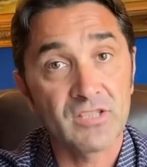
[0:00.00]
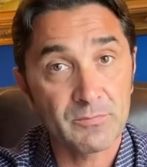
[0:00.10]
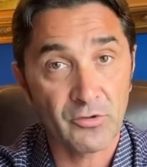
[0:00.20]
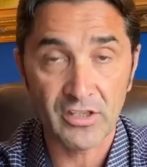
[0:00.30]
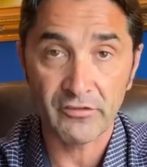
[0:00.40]

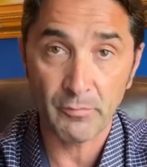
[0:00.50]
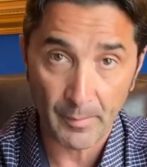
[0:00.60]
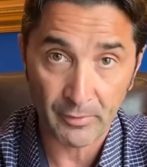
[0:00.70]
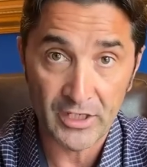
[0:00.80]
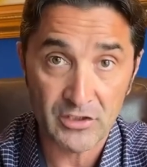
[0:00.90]
6% of the
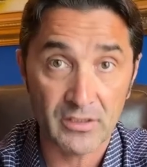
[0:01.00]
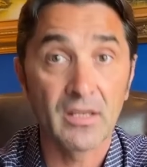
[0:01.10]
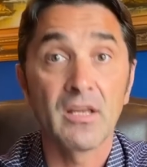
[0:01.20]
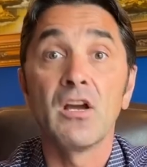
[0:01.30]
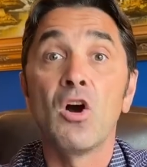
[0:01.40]

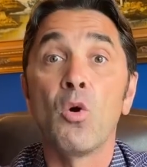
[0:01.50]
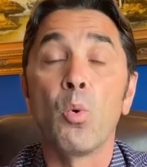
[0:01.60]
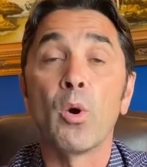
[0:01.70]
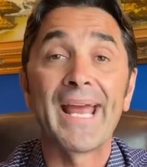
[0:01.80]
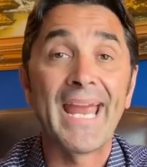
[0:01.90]
population
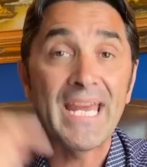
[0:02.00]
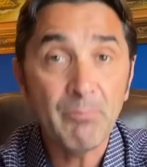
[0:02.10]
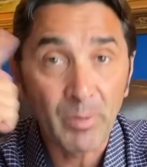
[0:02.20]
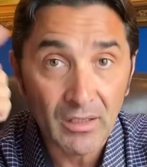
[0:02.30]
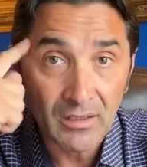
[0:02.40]
were
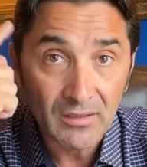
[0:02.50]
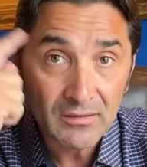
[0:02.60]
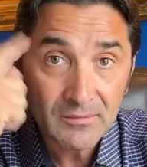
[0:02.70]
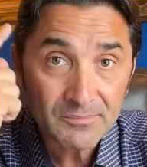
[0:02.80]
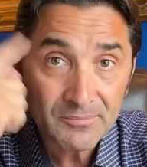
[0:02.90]
able